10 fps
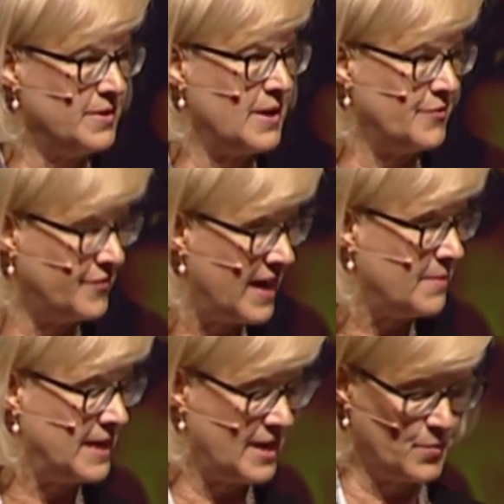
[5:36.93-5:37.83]
have
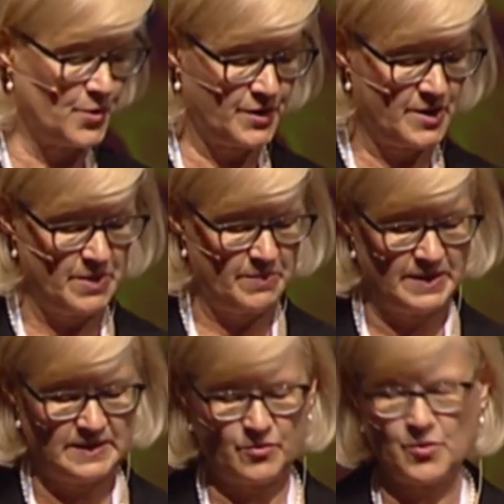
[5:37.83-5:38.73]
family and work
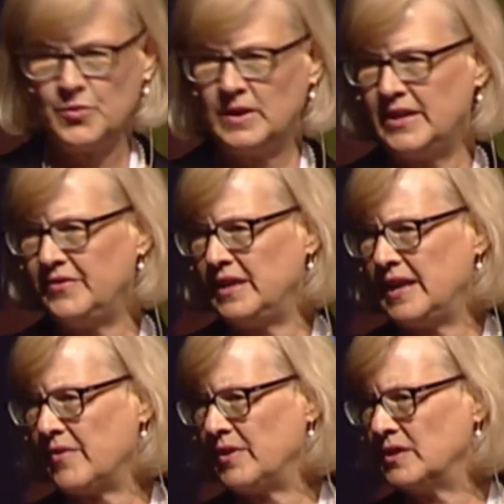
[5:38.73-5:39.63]
commitments, or who live in
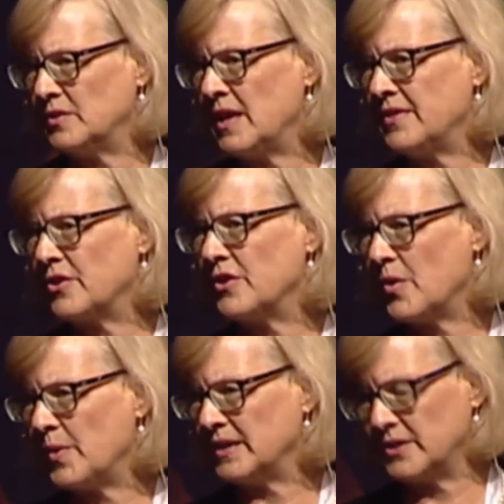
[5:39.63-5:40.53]
areas that are
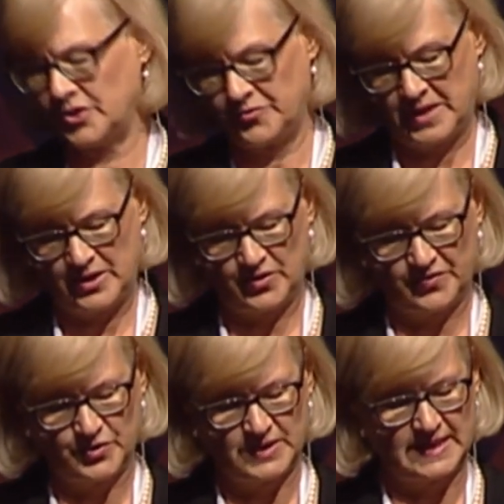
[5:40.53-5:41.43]
not well served by
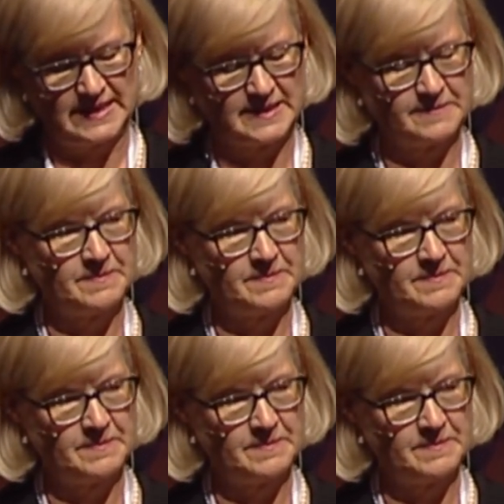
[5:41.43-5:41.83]
universities.